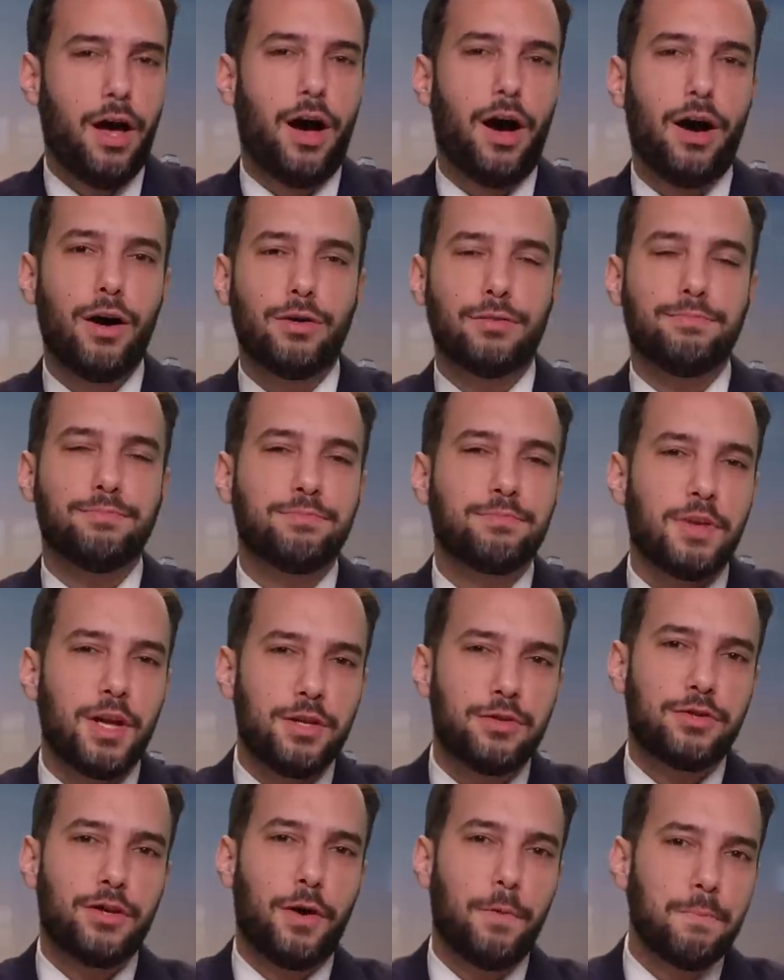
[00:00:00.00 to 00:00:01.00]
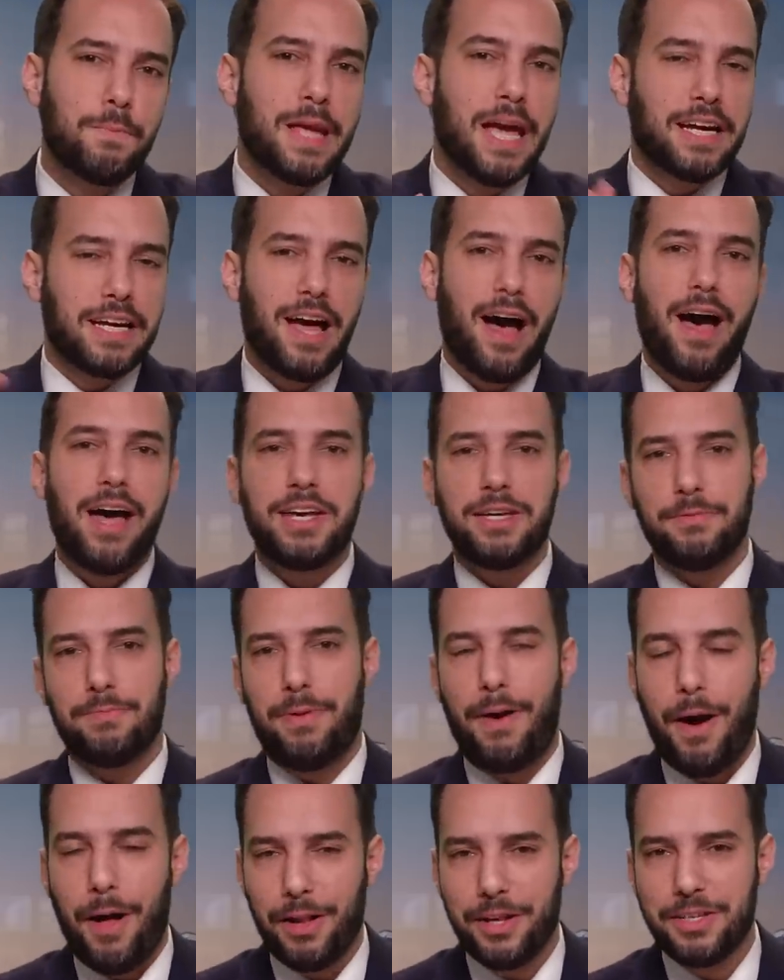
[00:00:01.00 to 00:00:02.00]
Oh, so kind
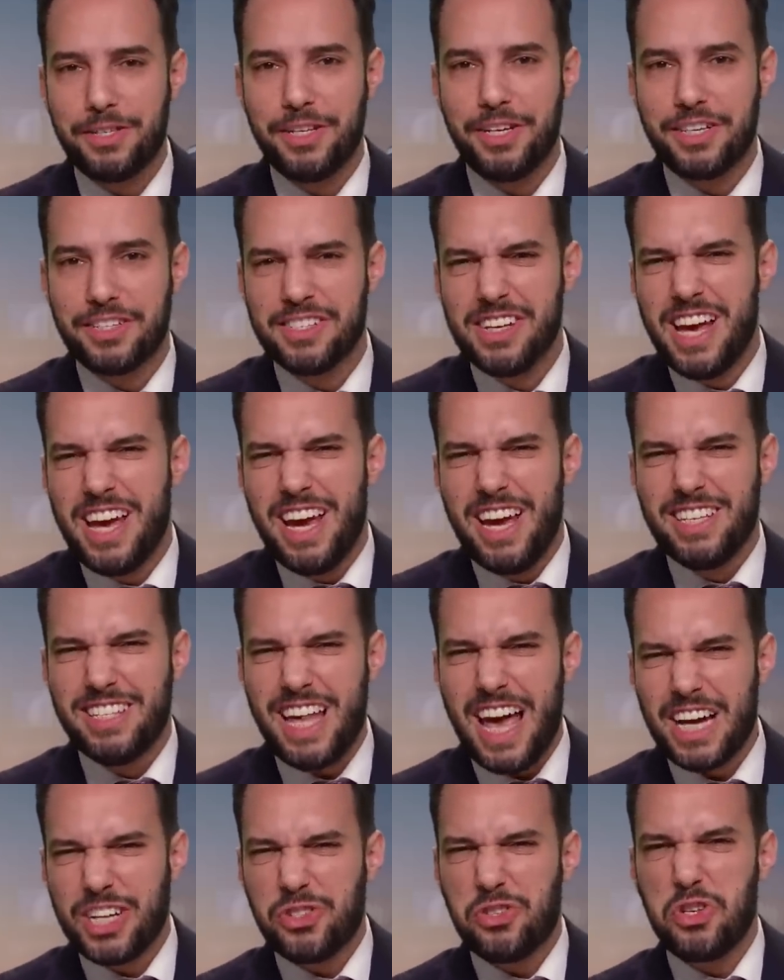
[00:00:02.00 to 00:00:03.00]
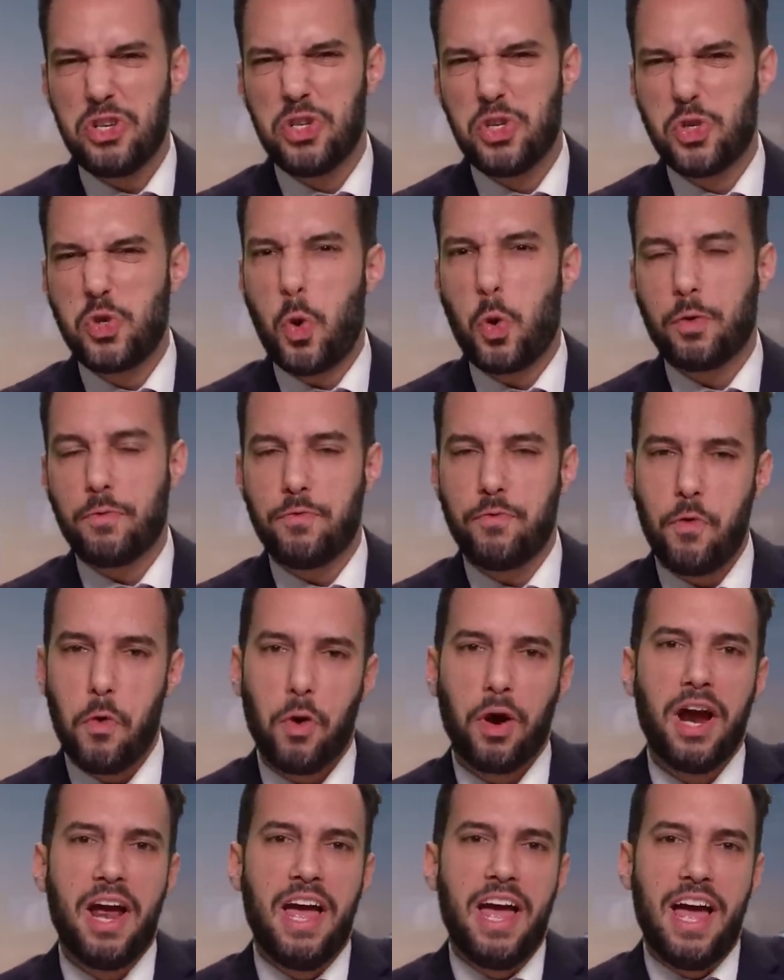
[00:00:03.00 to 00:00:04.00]
politics is actually short
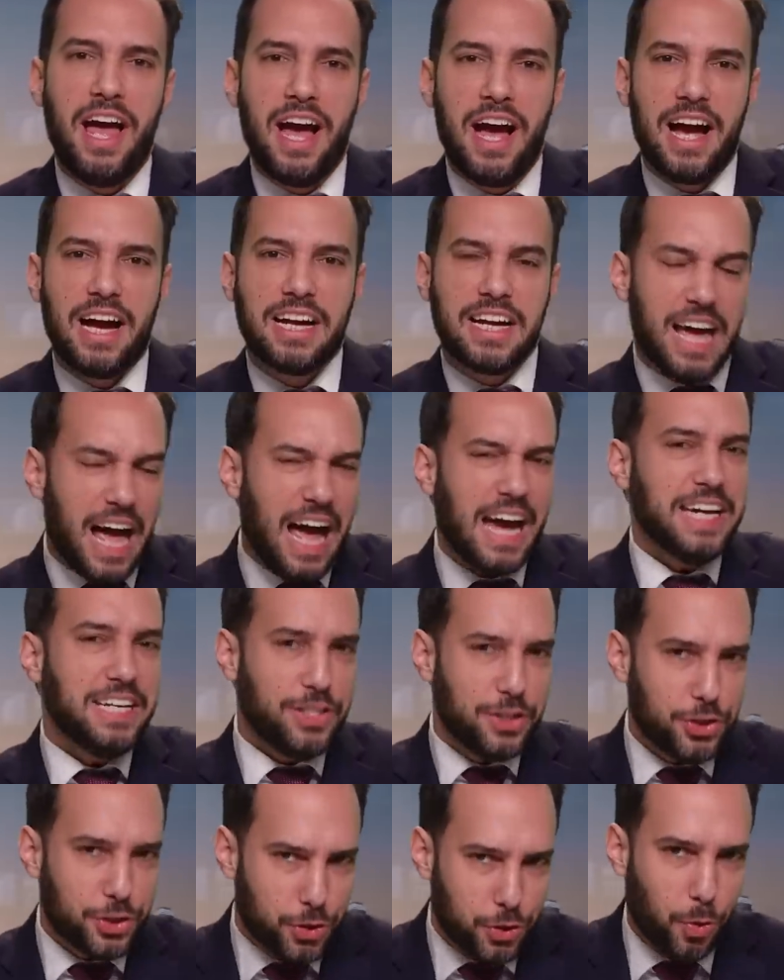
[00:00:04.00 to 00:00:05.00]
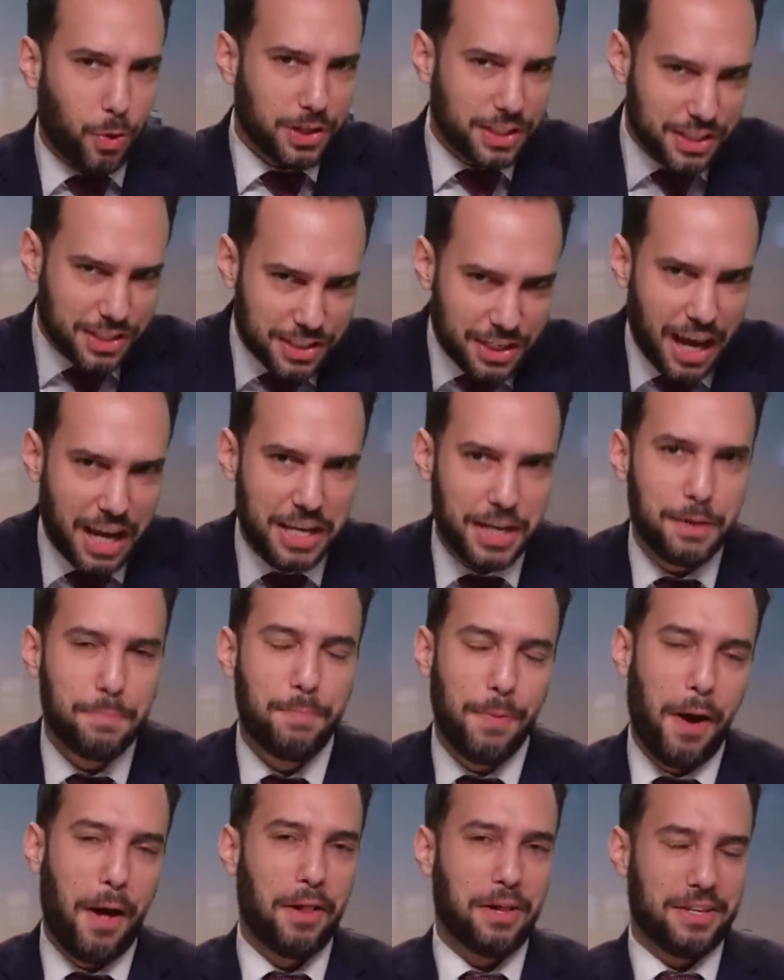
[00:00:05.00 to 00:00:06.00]
for kind of short sighted
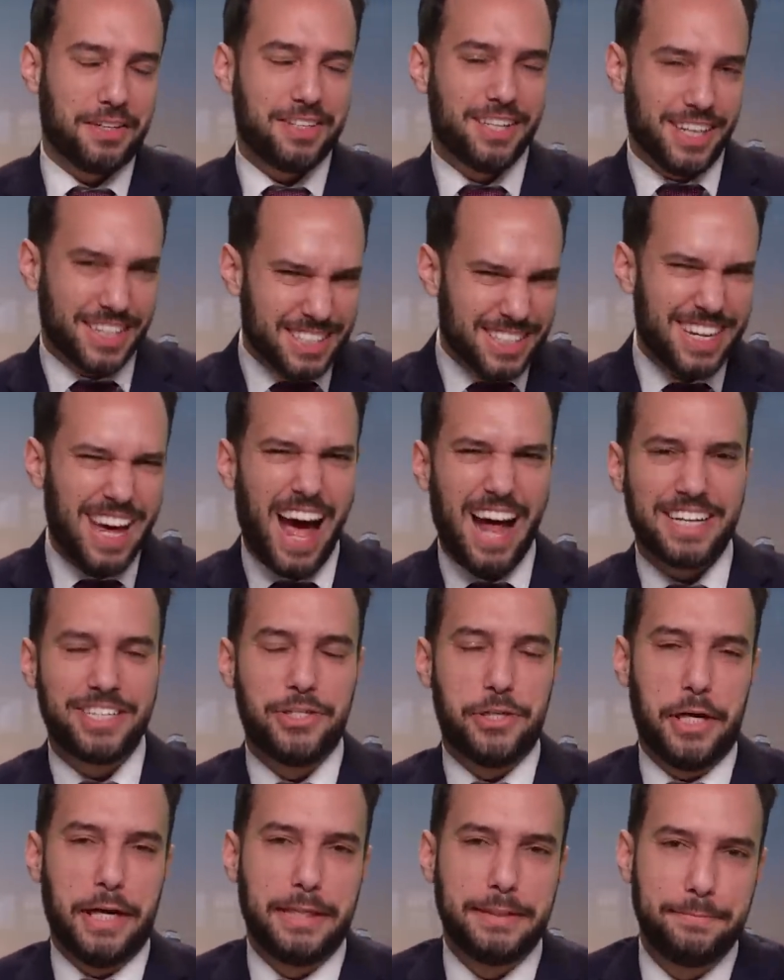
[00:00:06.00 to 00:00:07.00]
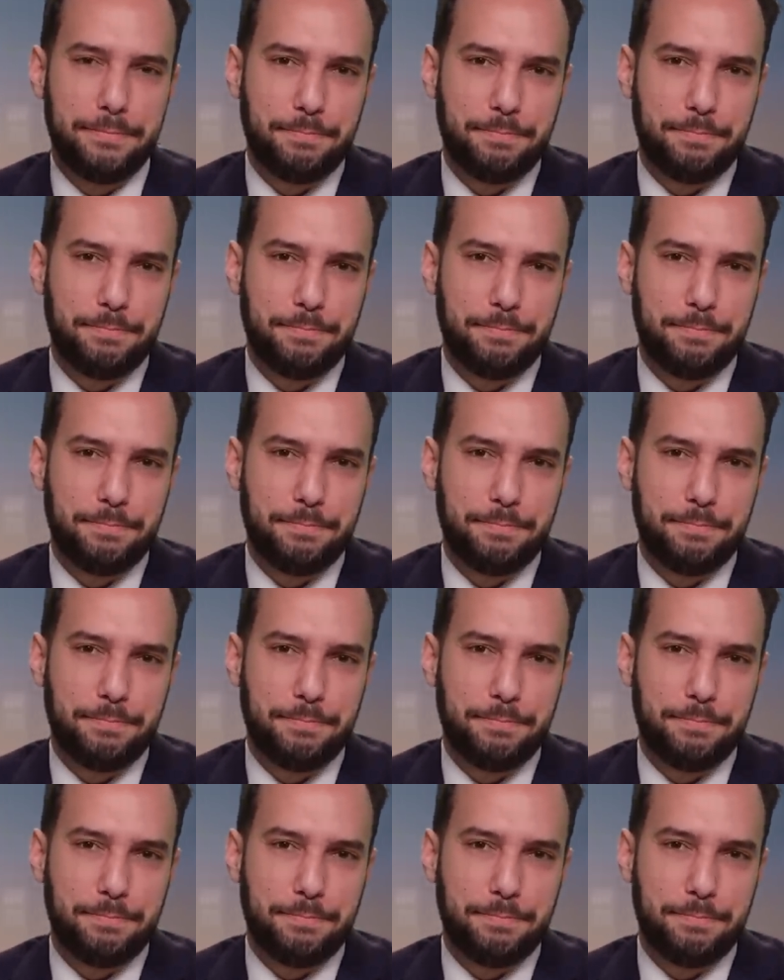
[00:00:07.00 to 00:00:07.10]
politics. Gotcha.